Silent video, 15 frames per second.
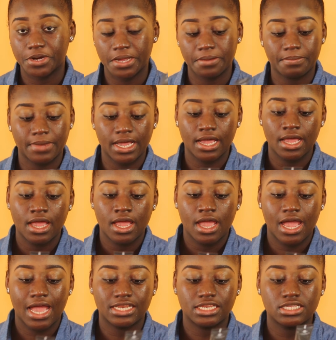primer,
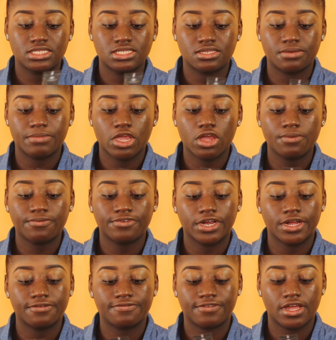and it's the Makeup
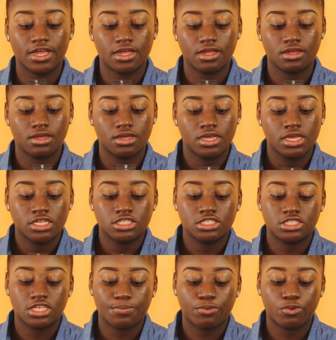Forever
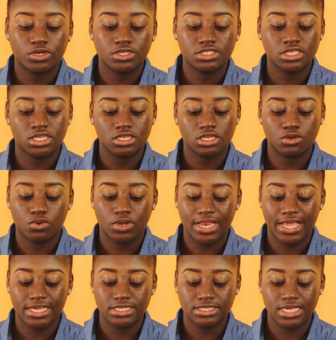Step 1 Skin
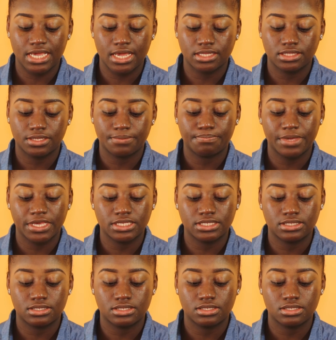Equalizer, the
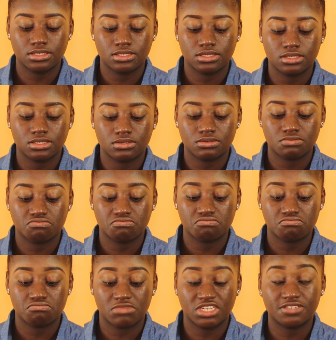base
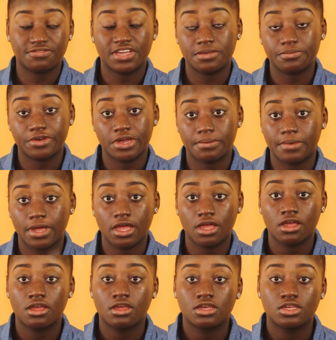mattifying primer.
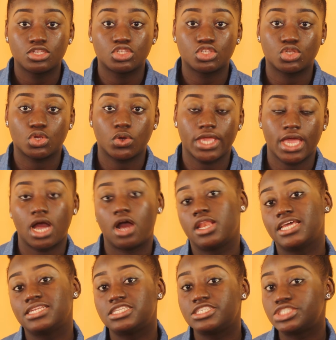So yeah, I'll
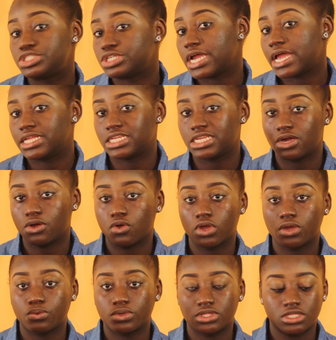let this dry and then I'll go
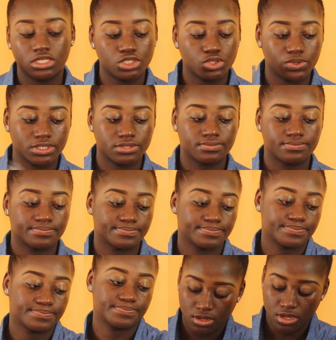in with this one,
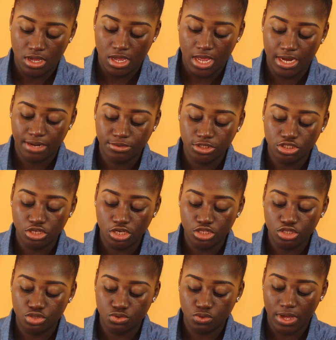and I'm just
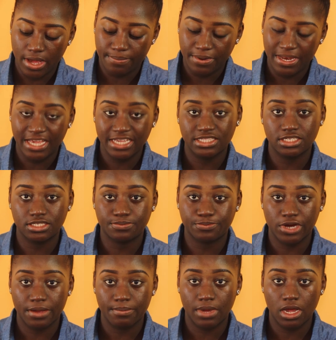going to apply this
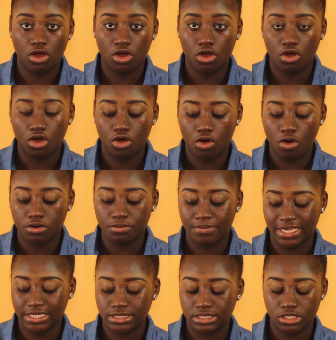primer on
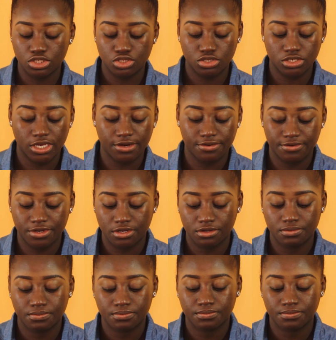my T-zone area.